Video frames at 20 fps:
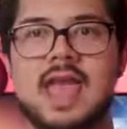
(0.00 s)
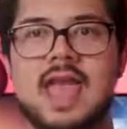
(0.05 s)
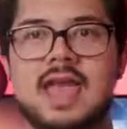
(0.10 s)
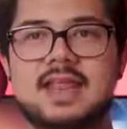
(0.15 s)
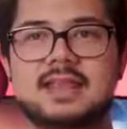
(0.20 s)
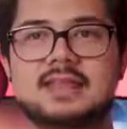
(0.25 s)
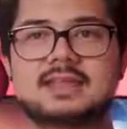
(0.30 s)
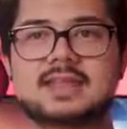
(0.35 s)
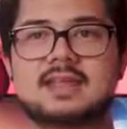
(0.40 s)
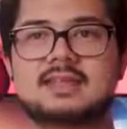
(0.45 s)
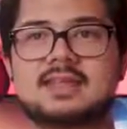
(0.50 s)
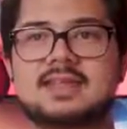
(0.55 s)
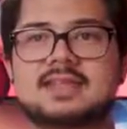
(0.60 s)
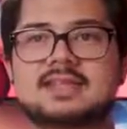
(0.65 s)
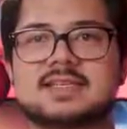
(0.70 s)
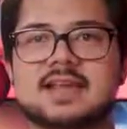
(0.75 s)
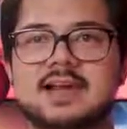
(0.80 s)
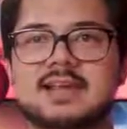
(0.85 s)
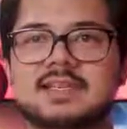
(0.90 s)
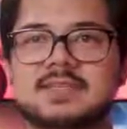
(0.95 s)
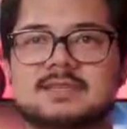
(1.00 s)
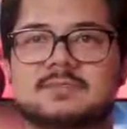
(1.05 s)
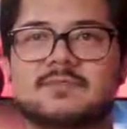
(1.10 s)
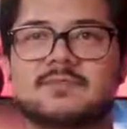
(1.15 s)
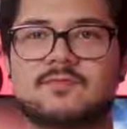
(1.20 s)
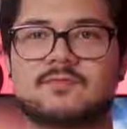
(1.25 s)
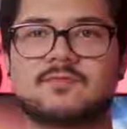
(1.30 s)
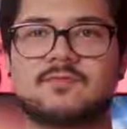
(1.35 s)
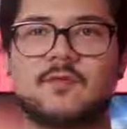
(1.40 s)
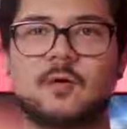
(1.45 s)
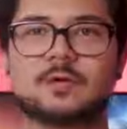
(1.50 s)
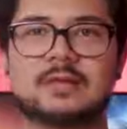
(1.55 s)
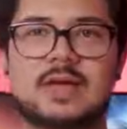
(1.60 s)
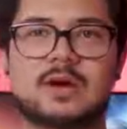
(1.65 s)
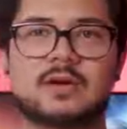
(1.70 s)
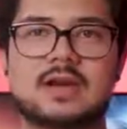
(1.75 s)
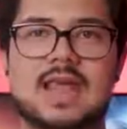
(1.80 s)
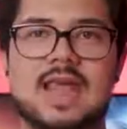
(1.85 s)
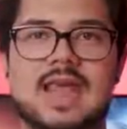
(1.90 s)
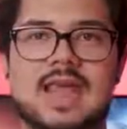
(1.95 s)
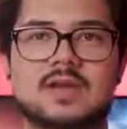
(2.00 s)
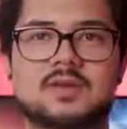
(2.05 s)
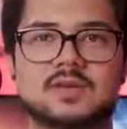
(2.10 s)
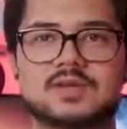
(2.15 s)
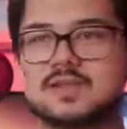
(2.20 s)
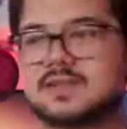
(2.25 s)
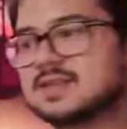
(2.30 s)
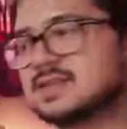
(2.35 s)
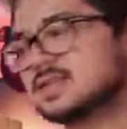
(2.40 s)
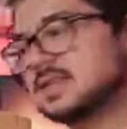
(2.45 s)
and it's got these nice fold out handles on the